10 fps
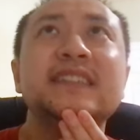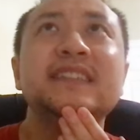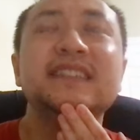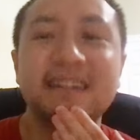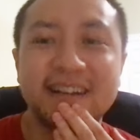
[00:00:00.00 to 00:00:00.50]

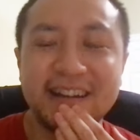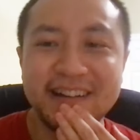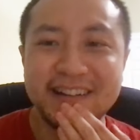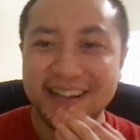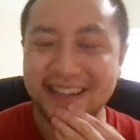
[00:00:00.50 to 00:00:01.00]

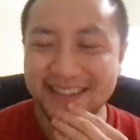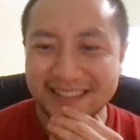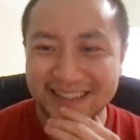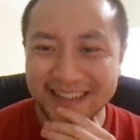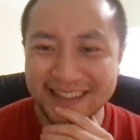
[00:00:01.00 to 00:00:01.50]

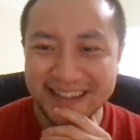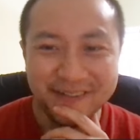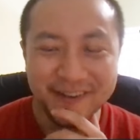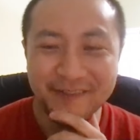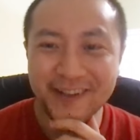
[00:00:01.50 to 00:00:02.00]
Yeah,
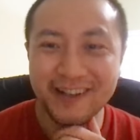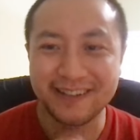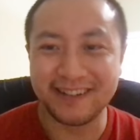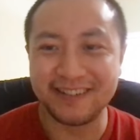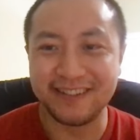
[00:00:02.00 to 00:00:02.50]
I feel like
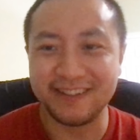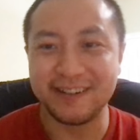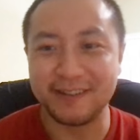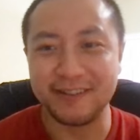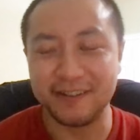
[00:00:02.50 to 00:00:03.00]

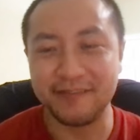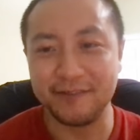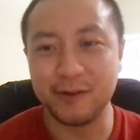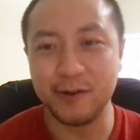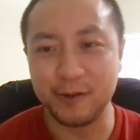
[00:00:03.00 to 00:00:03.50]
they're
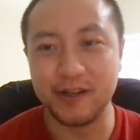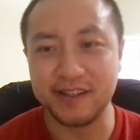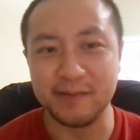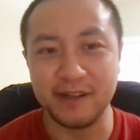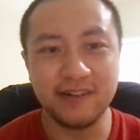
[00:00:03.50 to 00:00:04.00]
quite
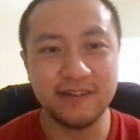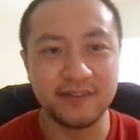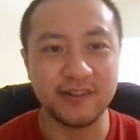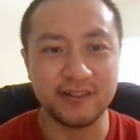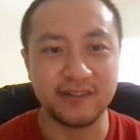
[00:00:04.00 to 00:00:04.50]
similar
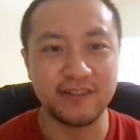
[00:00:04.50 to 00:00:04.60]
for